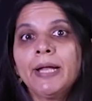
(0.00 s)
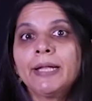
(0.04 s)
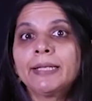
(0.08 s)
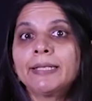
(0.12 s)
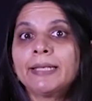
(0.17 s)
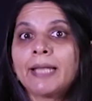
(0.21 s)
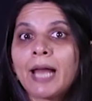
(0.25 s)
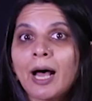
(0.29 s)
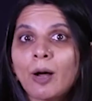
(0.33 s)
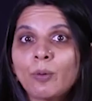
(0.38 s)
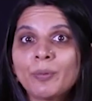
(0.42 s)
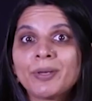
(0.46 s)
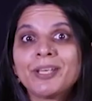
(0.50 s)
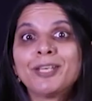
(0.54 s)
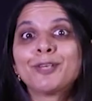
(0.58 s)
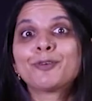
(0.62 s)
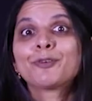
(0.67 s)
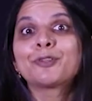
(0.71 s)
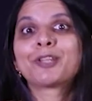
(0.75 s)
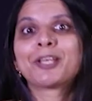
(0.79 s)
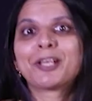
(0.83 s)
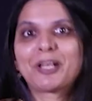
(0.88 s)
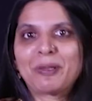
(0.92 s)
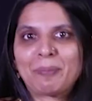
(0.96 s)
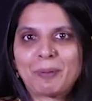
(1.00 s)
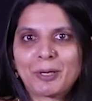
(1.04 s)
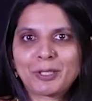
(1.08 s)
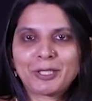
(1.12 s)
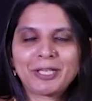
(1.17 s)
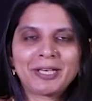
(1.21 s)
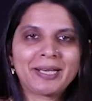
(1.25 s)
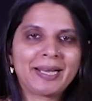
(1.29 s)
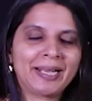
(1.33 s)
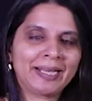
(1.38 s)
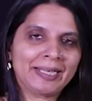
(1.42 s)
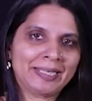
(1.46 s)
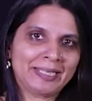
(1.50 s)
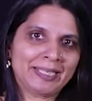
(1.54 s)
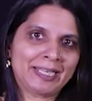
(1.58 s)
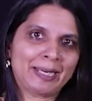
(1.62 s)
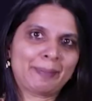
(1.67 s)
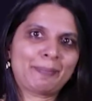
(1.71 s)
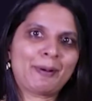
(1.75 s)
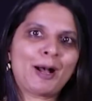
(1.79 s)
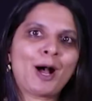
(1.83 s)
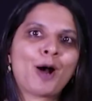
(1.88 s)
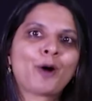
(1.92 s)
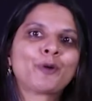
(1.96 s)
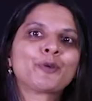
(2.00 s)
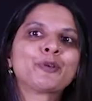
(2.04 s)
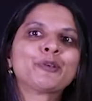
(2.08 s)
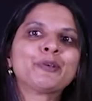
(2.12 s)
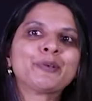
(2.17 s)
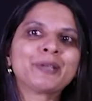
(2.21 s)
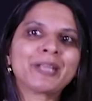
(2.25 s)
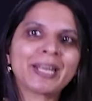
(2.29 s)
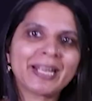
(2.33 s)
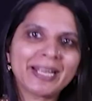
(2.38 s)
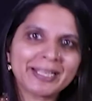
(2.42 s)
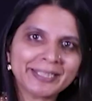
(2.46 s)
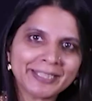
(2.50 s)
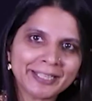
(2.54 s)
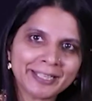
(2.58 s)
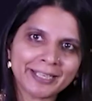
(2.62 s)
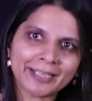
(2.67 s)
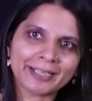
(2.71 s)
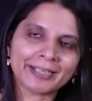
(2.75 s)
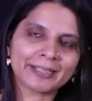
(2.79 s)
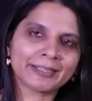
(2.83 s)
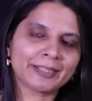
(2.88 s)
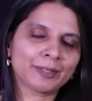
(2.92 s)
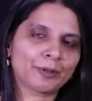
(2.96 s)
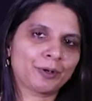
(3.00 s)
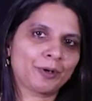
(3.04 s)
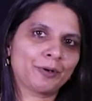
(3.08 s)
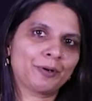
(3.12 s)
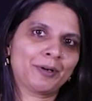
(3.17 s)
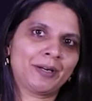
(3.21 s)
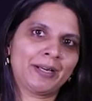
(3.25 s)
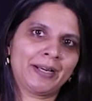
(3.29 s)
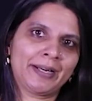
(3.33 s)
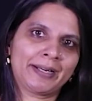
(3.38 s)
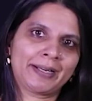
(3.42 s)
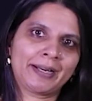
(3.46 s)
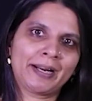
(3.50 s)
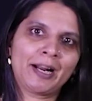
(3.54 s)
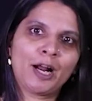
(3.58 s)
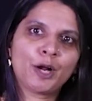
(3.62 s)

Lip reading: Now we need to think about the next step. How do you take the data that you're collecting?